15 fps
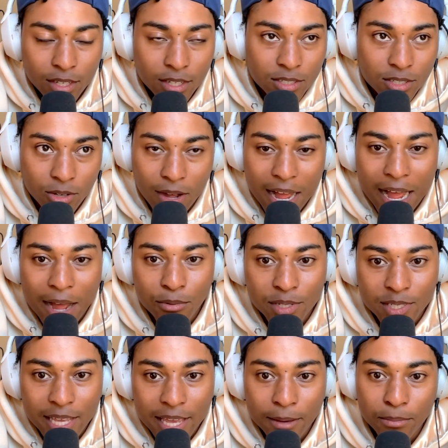So I
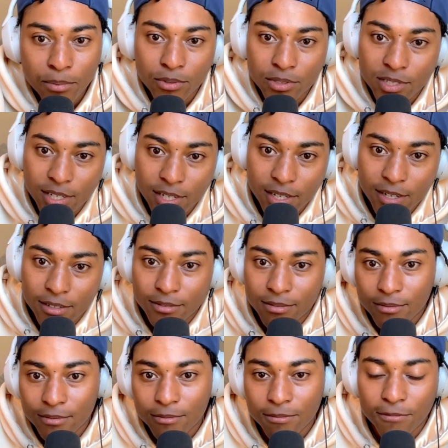was able to
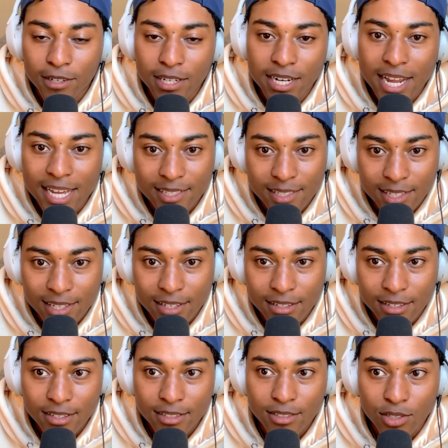finesse it
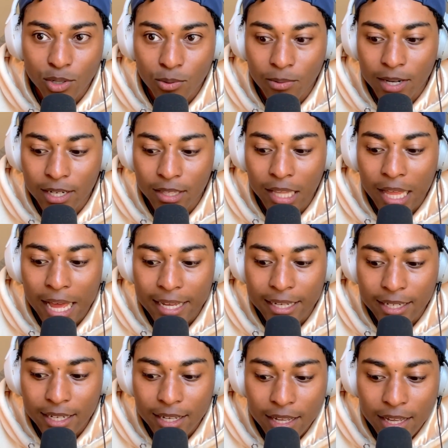to where
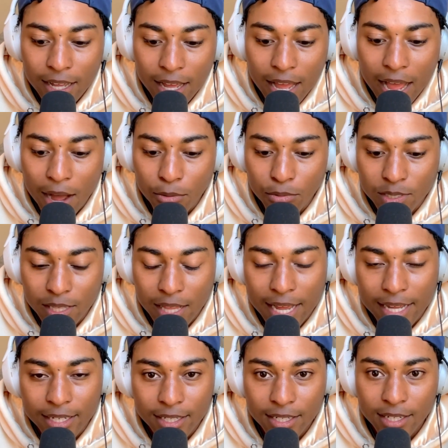like I was like,